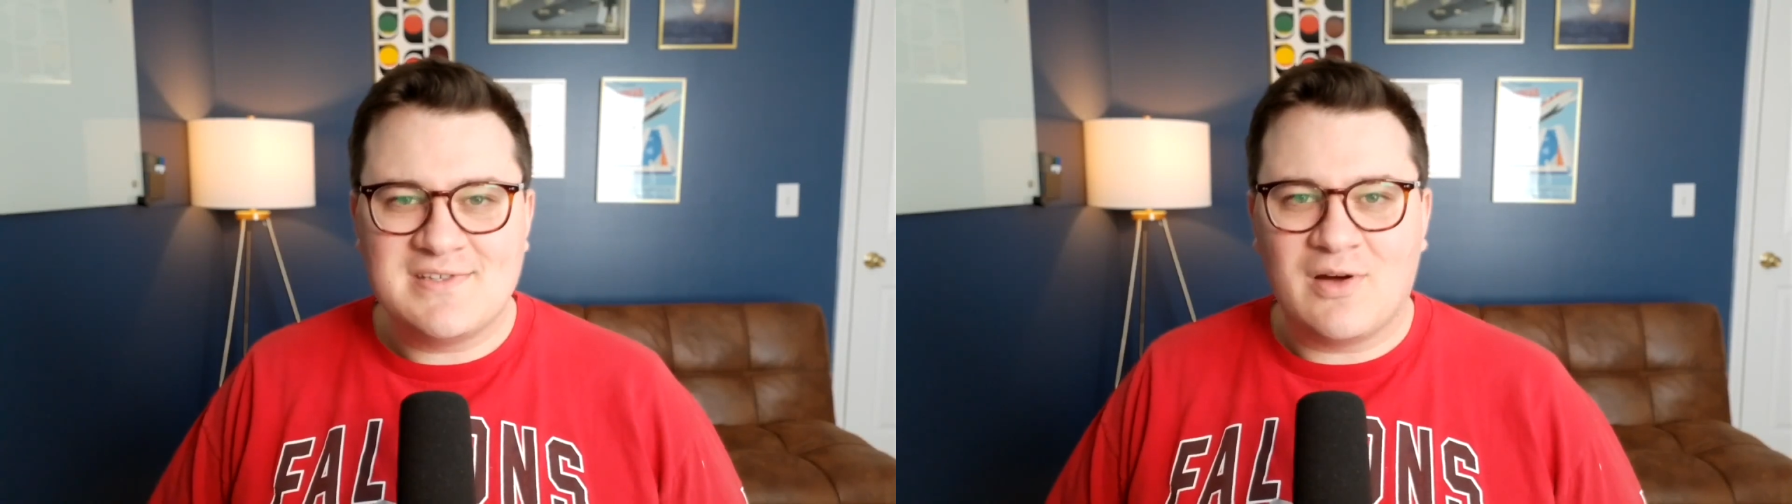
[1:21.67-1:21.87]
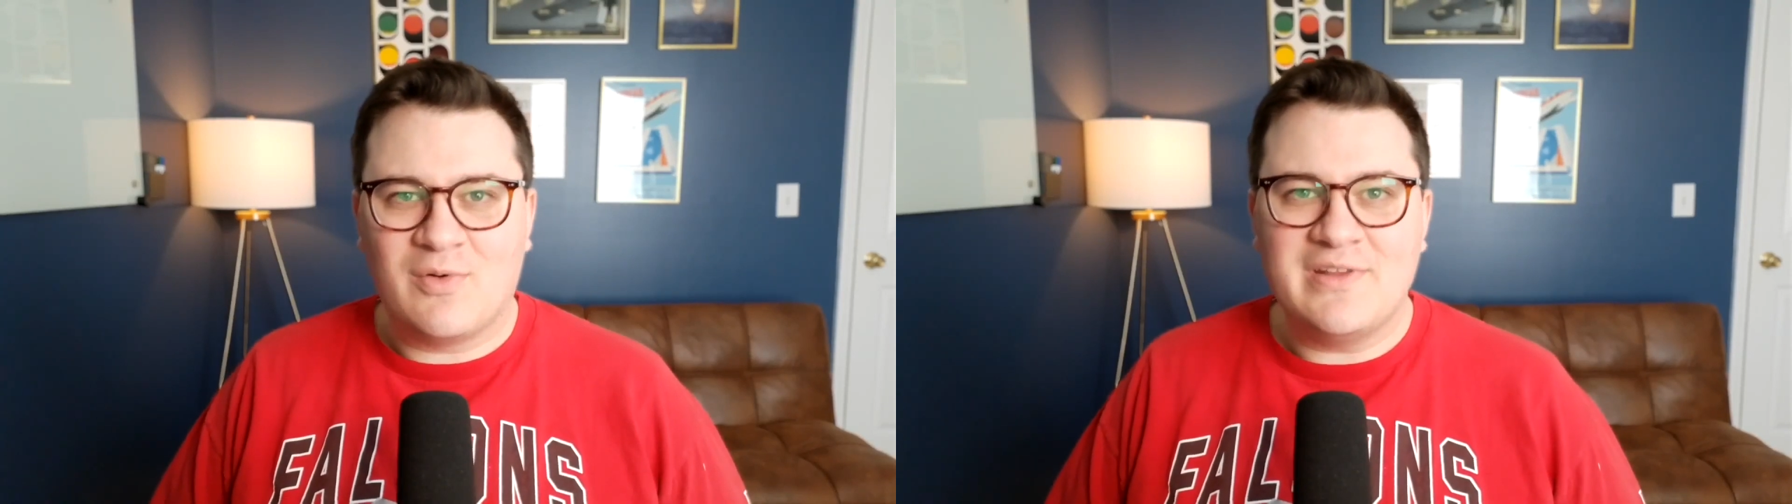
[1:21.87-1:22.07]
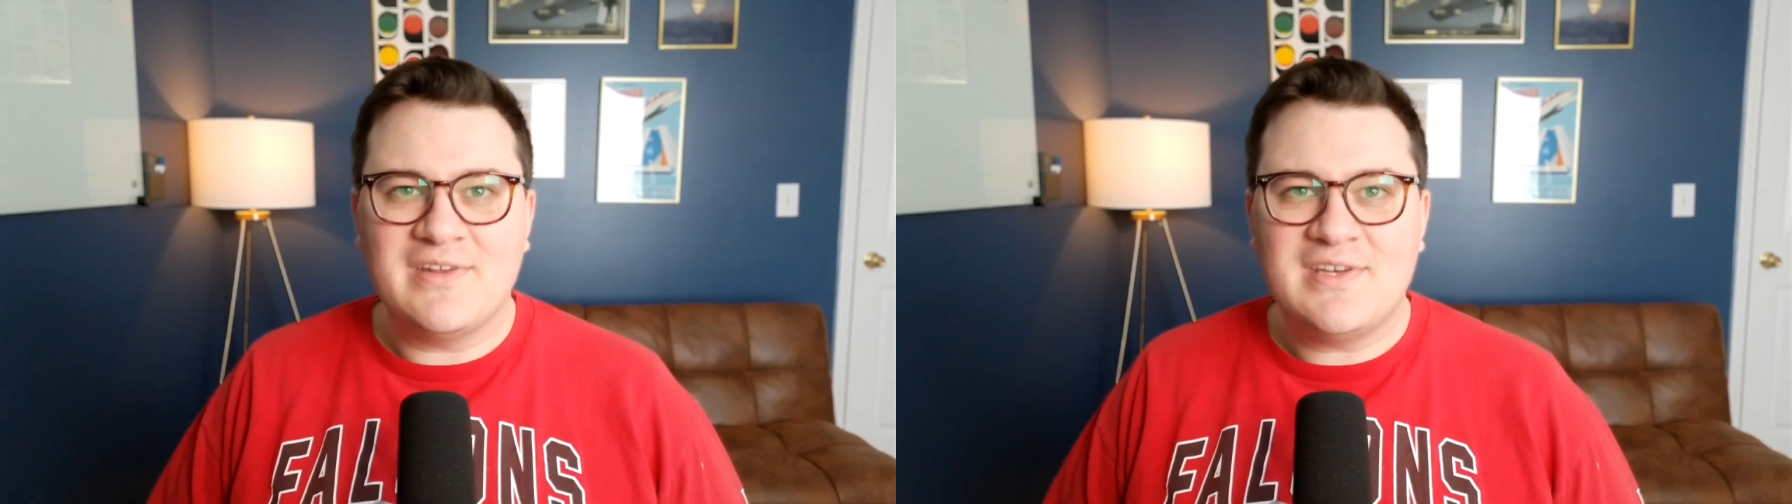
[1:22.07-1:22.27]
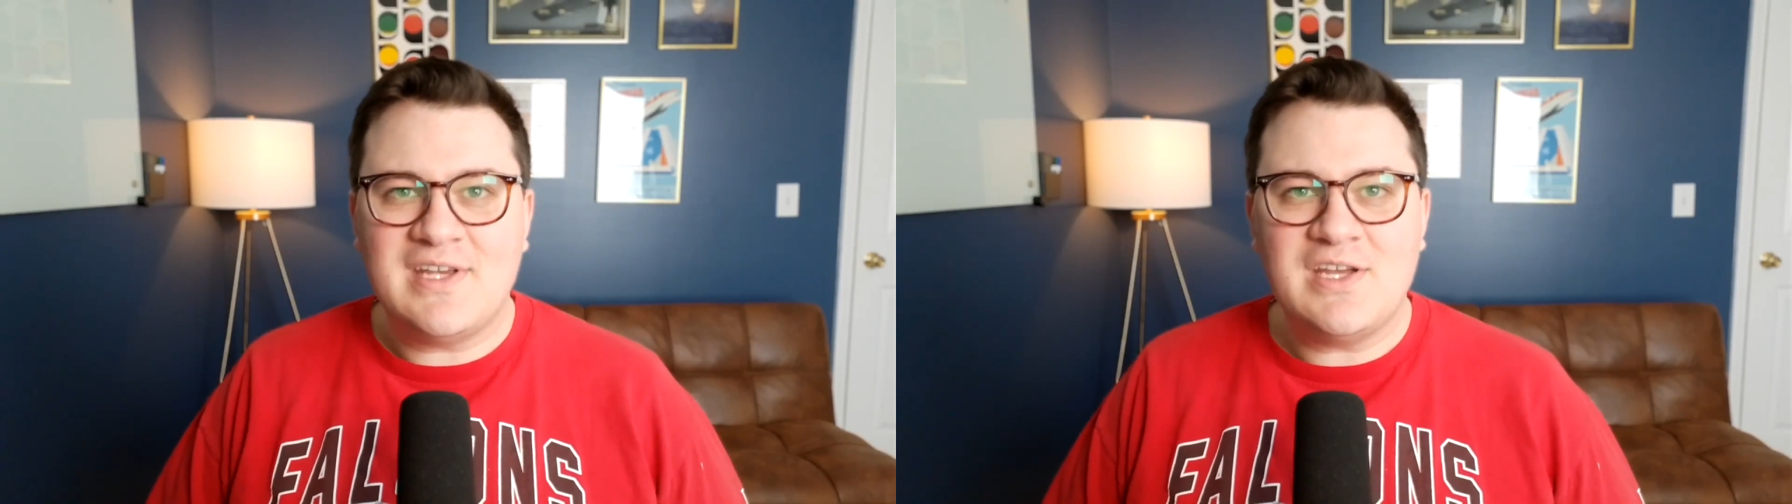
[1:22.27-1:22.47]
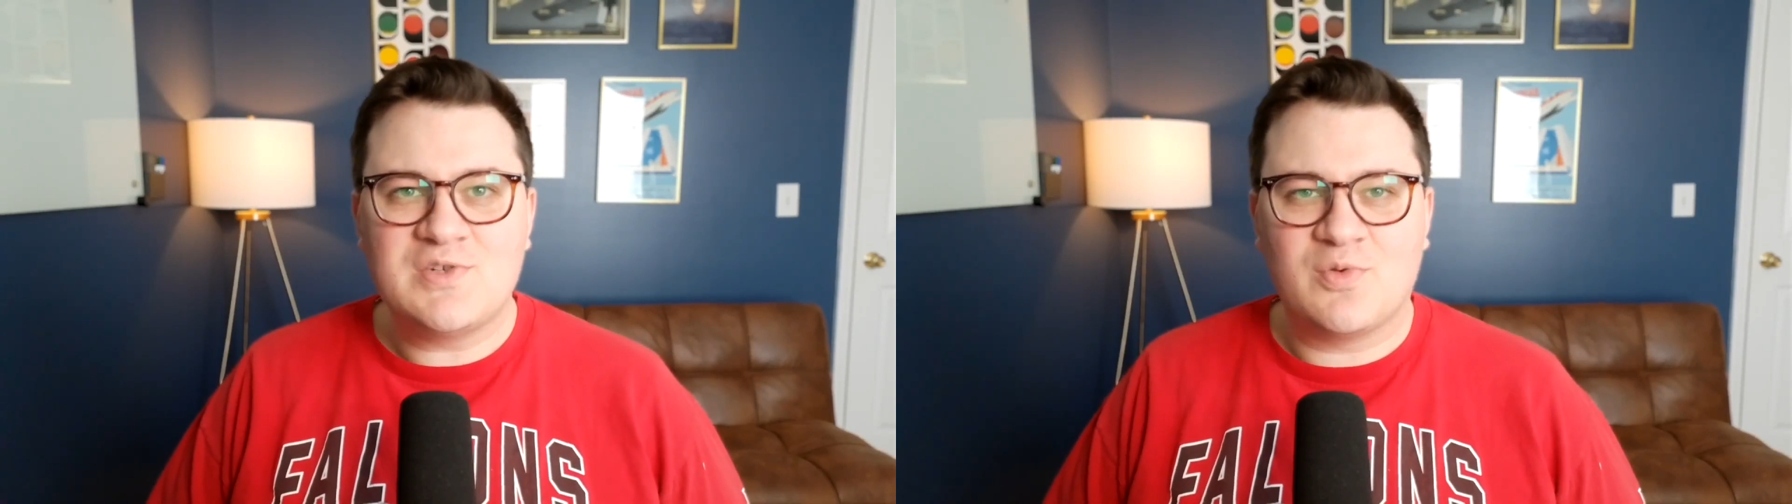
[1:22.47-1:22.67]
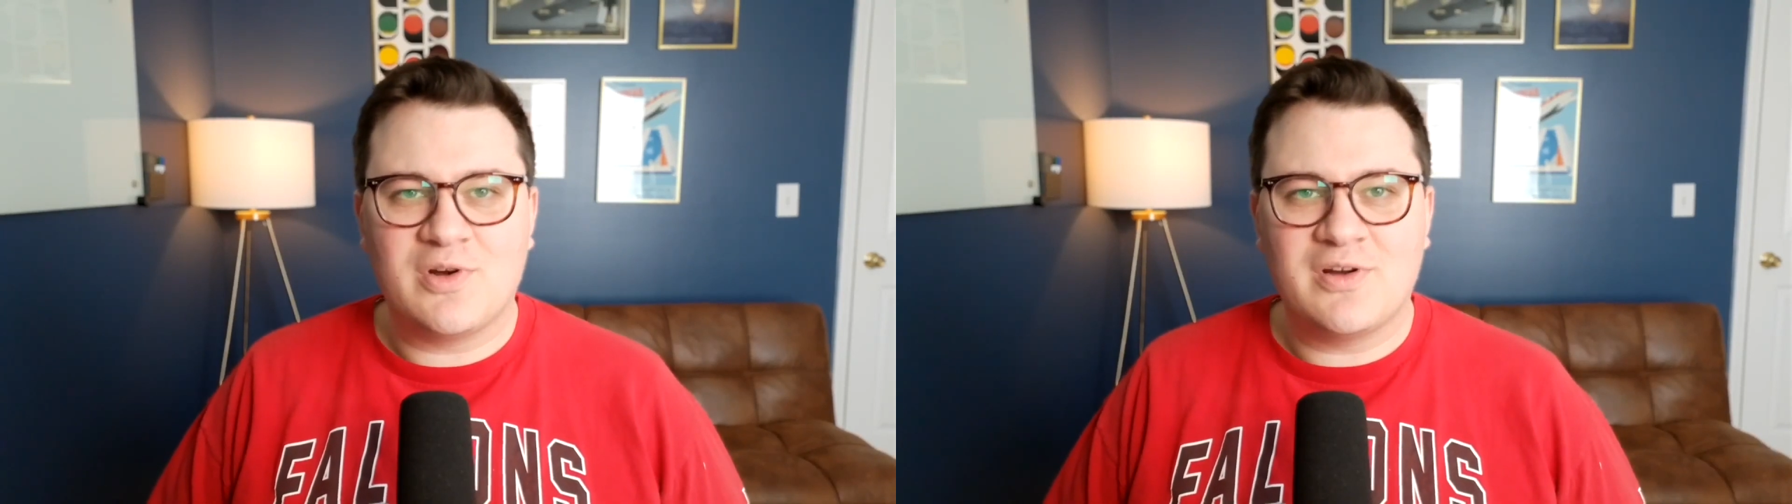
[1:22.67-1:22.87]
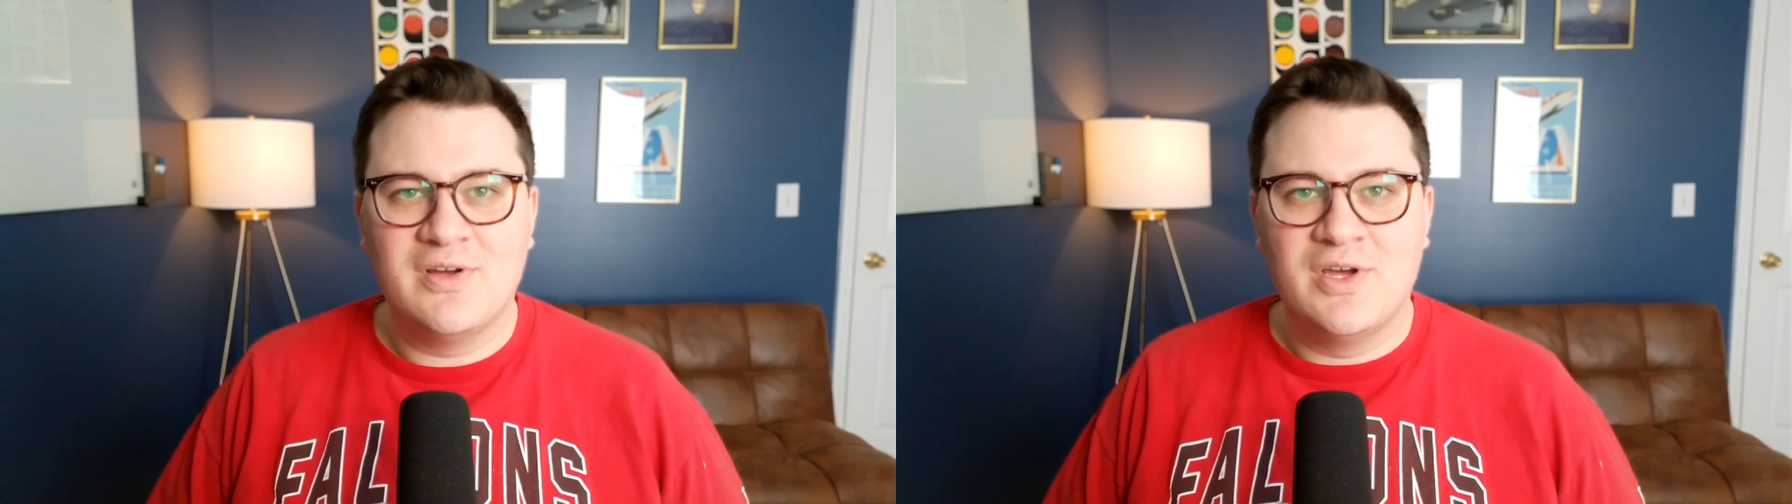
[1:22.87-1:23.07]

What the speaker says: that I wanted to teach were